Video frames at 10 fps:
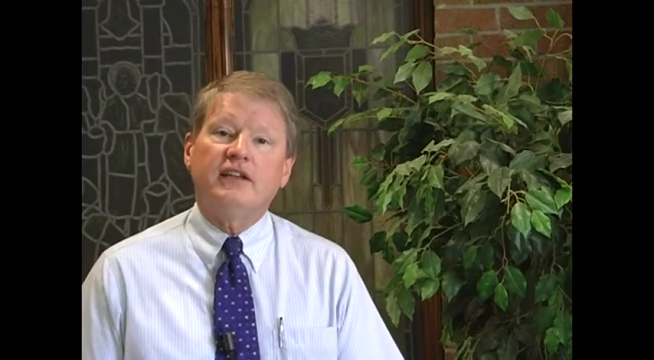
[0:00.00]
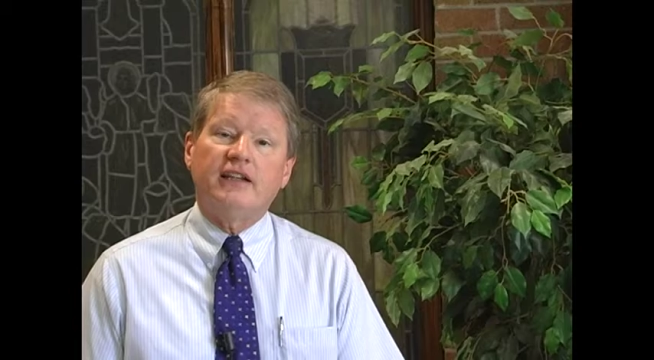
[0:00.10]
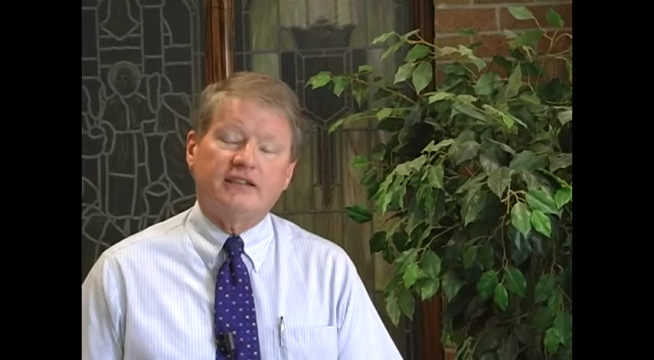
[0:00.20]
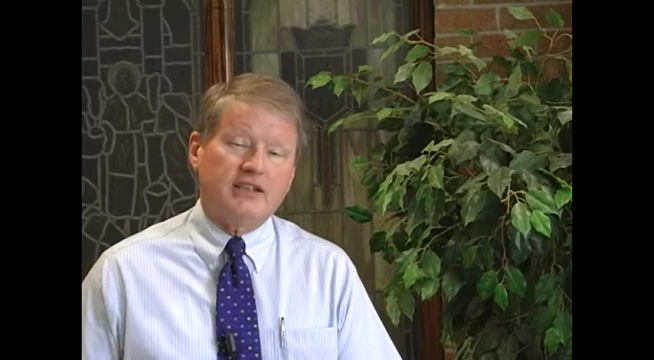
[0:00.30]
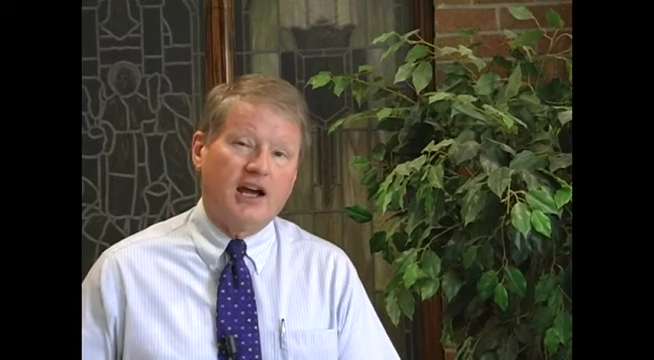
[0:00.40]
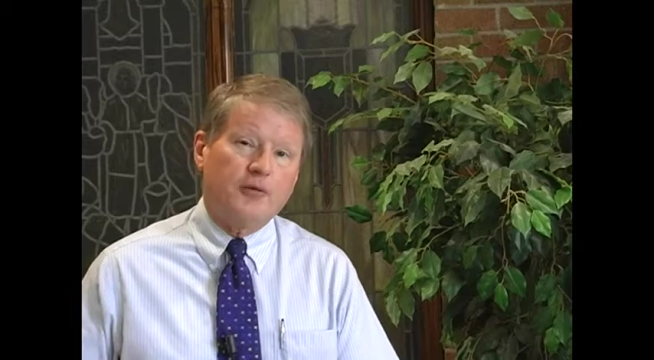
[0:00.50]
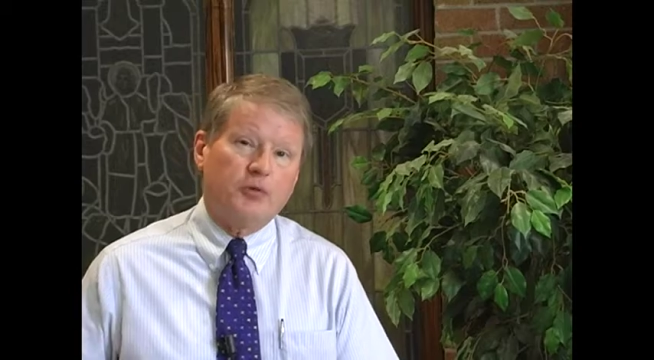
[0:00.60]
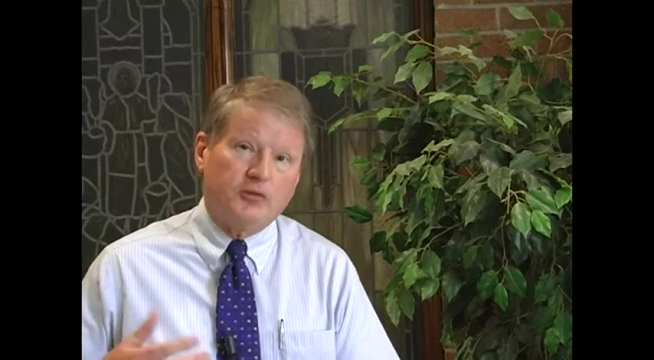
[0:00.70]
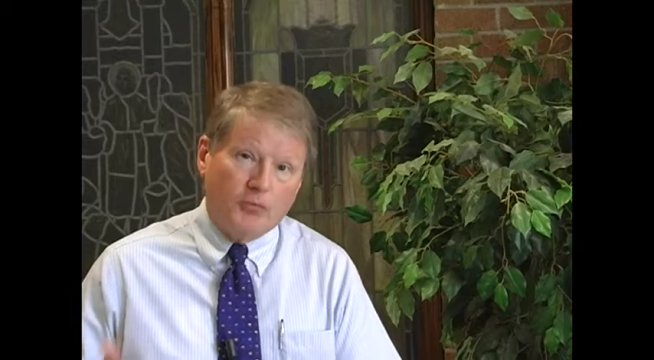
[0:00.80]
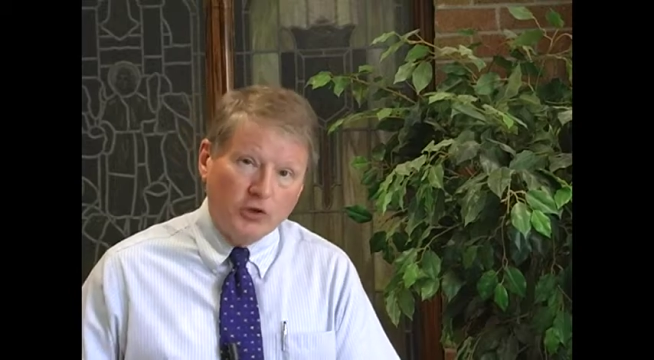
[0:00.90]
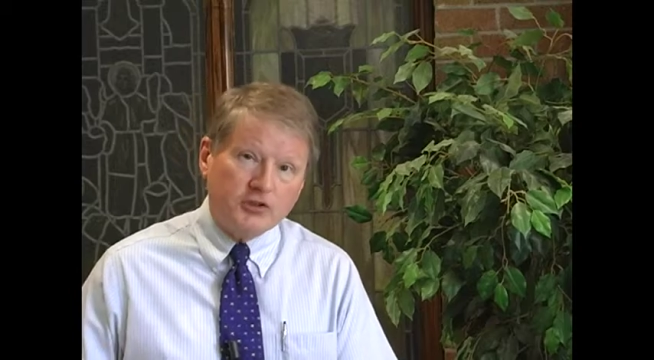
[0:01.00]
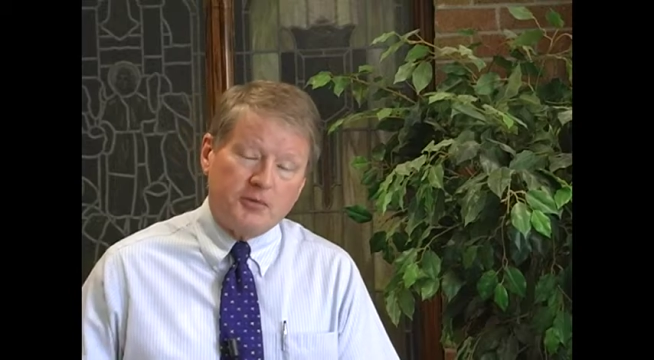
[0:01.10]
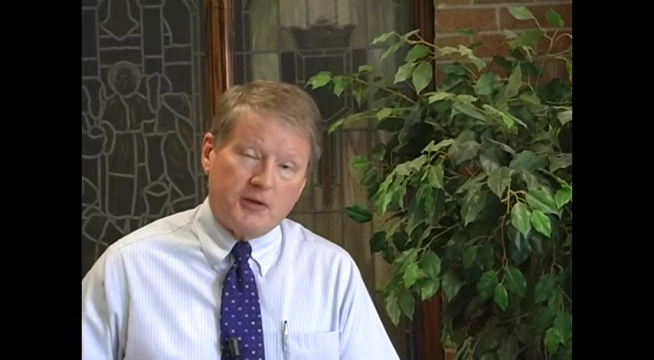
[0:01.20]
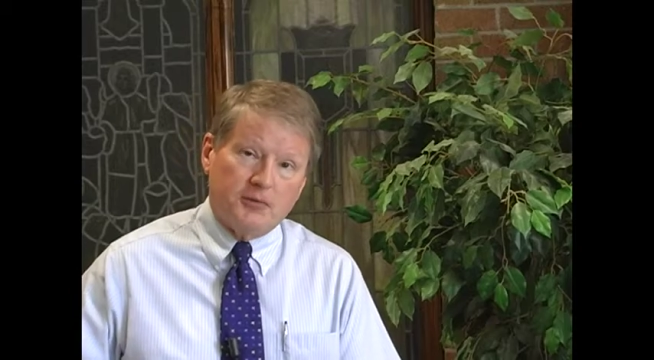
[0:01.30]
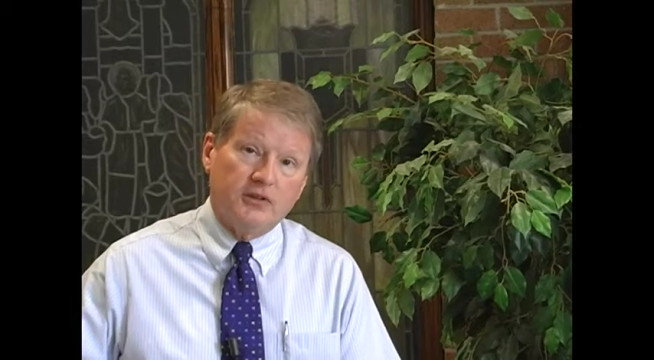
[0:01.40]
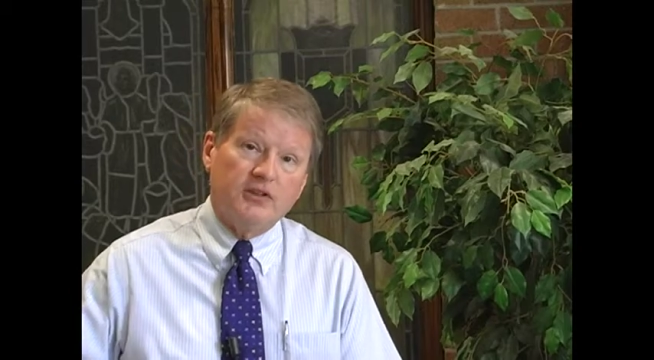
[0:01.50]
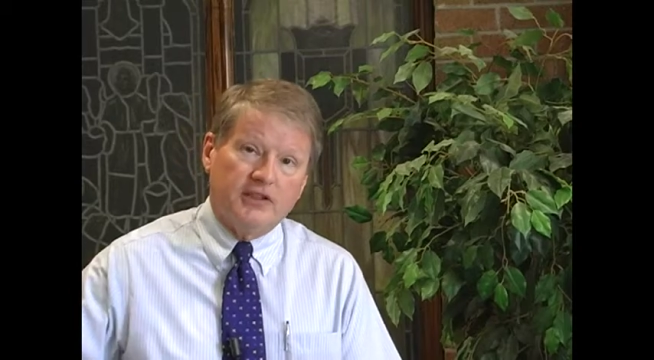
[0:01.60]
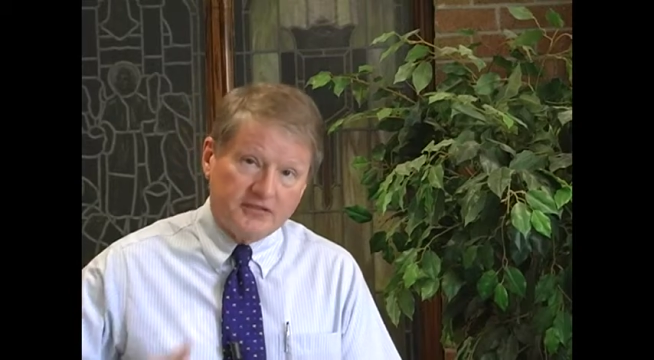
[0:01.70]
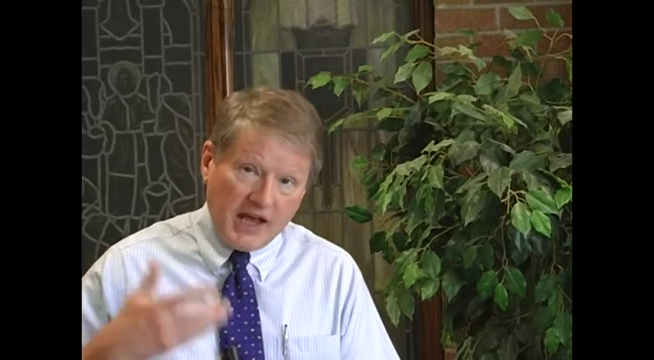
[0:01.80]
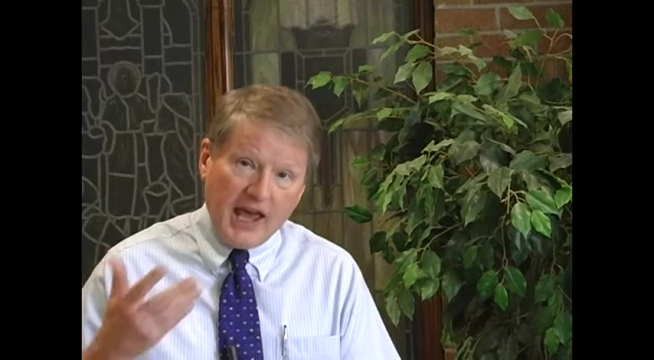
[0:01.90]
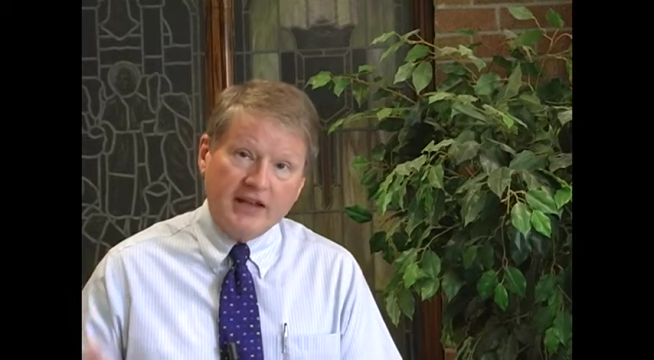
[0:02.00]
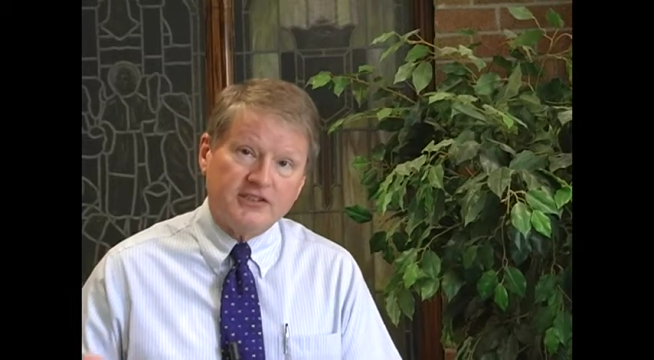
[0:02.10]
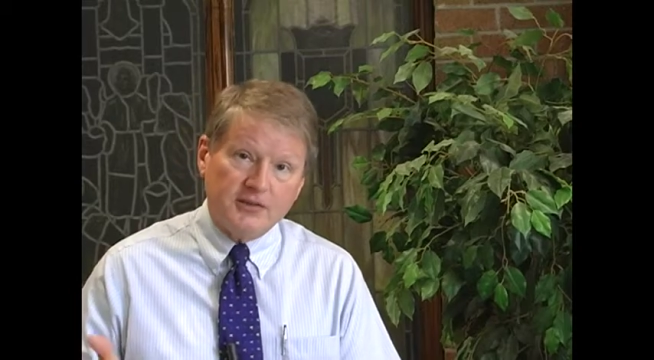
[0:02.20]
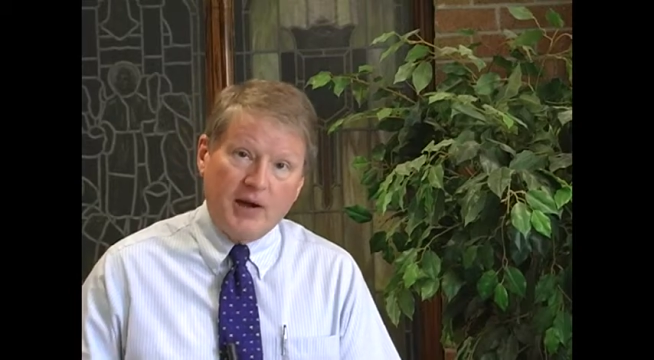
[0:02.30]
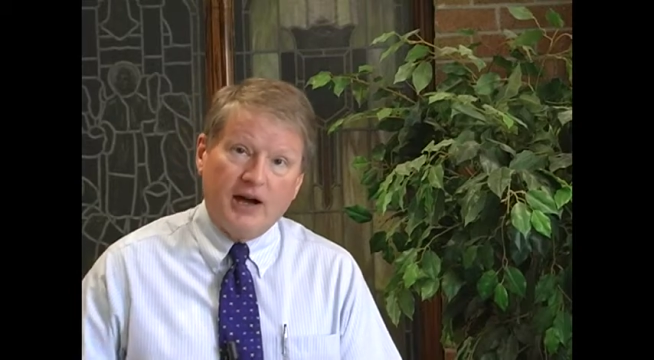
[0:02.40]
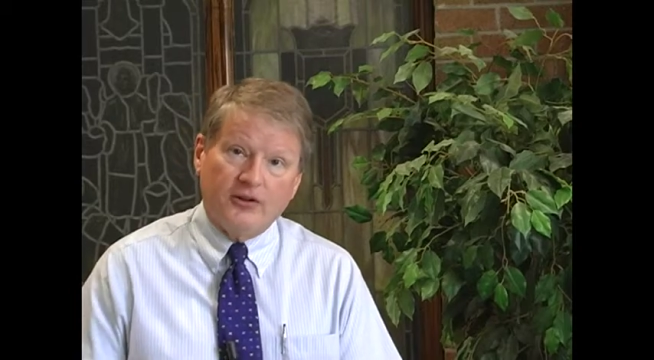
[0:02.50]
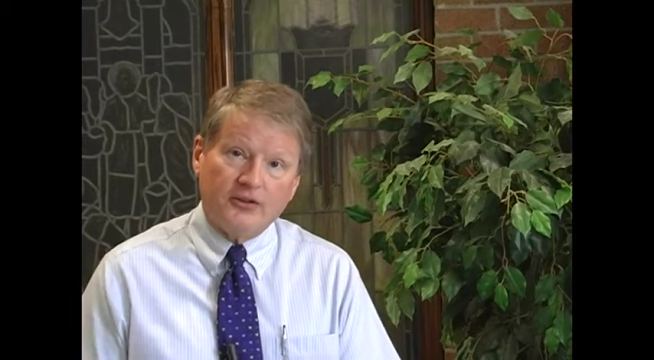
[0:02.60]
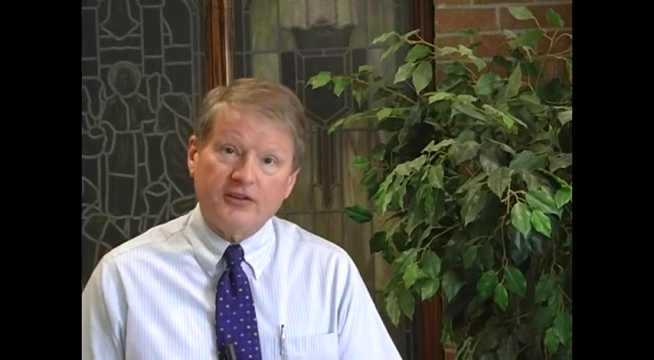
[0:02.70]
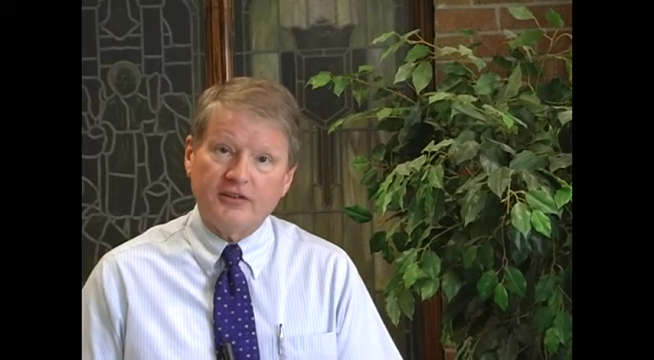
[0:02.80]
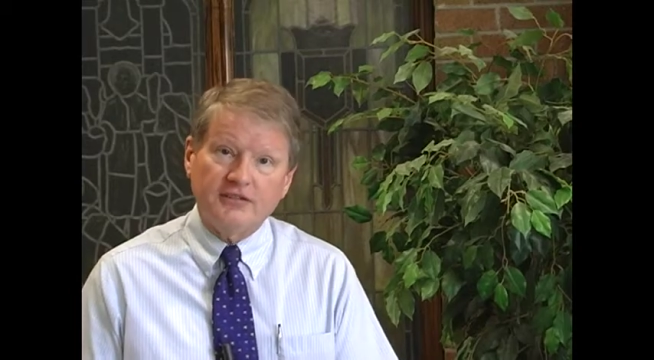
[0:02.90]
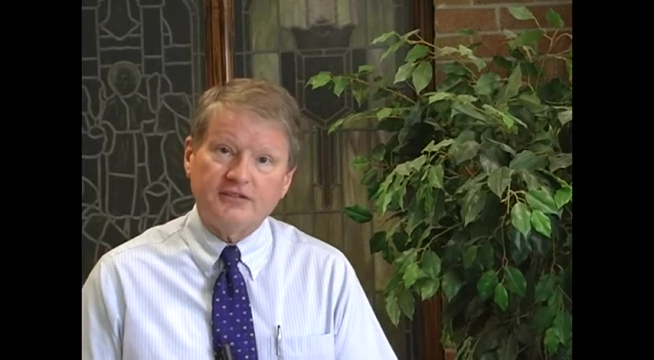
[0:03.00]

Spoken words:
in a time when most people lived hand to mouth